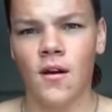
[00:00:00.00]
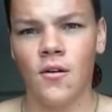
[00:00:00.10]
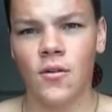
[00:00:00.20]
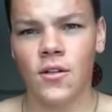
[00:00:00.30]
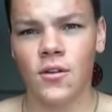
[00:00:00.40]

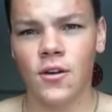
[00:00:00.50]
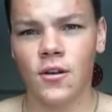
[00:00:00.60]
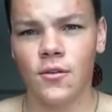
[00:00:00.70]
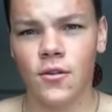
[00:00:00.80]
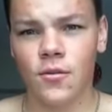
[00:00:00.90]
What's good,
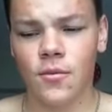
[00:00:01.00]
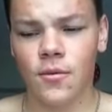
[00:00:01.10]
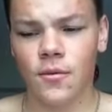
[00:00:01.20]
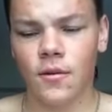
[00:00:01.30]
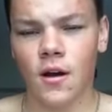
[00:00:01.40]
YouTube?
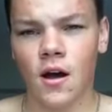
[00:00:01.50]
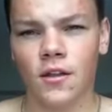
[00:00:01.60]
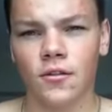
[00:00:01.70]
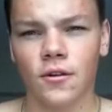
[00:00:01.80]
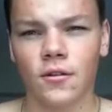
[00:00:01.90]
I
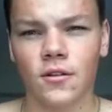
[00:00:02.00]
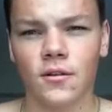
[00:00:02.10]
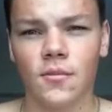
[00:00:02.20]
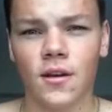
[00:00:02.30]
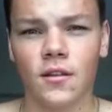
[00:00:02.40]
thought I was gonna
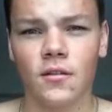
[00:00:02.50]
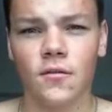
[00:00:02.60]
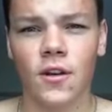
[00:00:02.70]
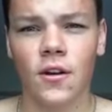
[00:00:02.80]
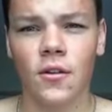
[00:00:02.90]
make this
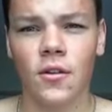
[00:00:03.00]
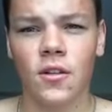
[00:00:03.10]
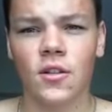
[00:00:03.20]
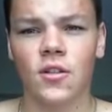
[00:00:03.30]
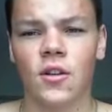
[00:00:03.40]
video
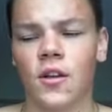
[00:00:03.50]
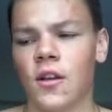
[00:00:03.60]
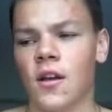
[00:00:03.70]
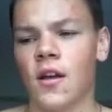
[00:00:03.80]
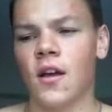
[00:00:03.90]
just
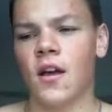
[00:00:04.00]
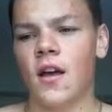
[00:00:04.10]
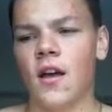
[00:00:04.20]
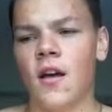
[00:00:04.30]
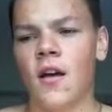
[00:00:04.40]

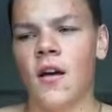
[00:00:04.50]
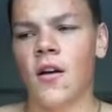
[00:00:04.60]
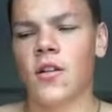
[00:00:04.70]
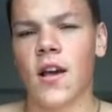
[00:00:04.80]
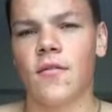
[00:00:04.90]

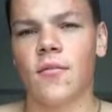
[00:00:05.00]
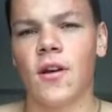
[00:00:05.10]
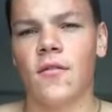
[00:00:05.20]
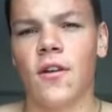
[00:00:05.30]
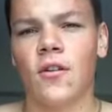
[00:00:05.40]
because I haven't made
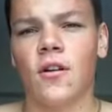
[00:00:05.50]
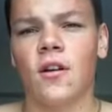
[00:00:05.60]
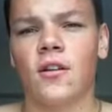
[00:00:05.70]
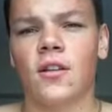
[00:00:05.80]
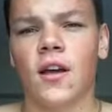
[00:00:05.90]
a video in a
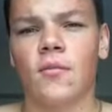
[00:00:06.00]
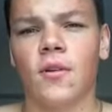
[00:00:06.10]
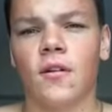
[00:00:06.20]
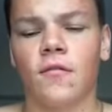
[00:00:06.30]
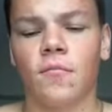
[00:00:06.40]
long time,
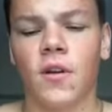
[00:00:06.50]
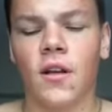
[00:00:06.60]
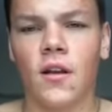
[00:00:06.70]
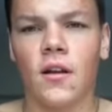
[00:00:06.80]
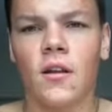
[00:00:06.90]
and I've been
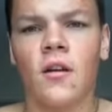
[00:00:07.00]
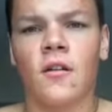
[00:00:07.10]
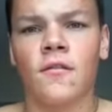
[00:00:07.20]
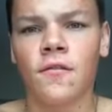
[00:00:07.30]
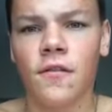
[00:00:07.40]
getting a lot
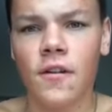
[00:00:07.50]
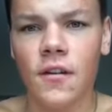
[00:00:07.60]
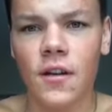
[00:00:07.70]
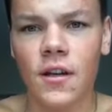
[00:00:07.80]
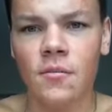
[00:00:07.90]
of
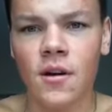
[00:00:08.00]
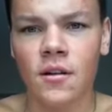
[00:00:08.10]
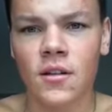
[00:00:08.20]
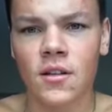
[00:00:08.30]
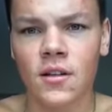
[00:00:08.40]

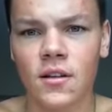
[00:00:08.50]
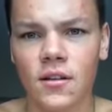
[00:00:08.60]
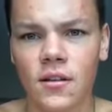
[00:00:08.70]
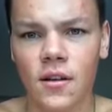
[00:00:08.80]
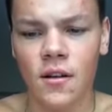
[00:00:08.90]
emails and
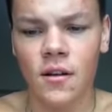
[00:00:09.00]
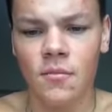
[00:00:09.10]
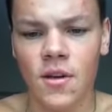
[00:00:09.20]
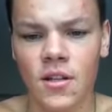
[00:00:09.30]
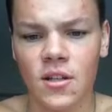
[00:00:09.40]

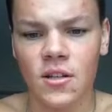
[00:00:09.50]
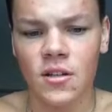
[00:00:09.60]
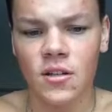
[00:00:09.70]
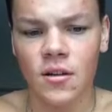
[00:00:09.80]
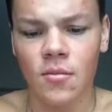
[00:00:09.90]

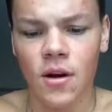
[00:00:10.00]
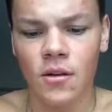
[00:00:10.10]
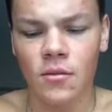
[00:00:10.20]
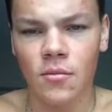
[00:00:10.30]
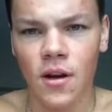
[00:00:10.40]
messages
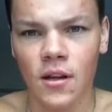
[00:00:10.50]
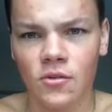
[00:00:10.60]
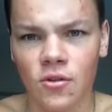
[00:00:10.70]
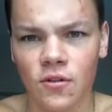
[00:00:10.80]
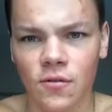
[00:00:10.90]
about my
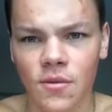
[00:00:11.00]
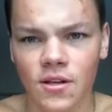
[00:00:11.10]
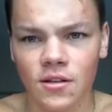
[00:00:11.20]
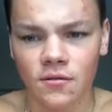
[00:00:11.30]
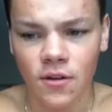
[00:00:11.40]

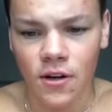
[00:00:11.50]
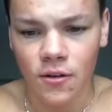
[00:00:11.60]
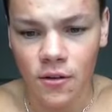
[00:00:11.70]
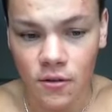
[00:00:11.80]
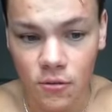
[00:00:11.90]
transformation
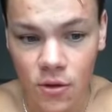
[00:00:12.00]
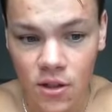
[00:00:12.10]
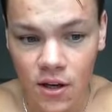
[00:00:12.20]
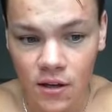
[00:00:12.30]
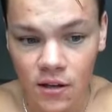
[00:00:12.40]
video, which
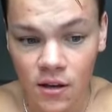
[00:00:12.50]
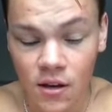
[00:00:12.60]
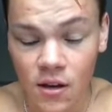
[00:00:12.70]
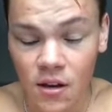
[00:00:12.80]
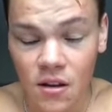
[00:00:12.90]
I
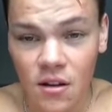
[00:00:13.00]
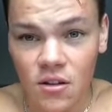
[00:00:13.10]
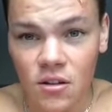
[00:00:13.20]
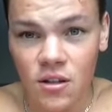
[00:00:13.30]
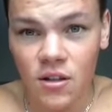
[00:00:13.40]

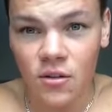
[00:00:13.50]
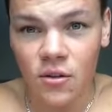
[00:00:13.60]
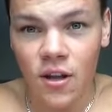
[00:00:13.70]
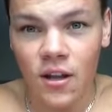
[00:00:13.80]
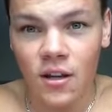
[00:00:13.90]
just saw
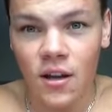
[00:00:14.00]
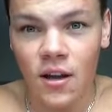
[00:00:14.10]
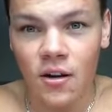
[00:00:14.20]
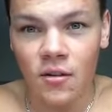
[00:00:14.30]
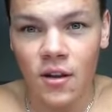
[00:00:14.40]
the other day
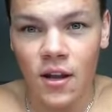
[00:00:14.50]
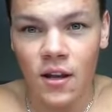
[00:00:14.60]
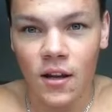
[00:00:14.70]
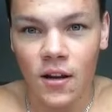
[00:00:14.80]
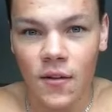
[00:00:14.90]
got like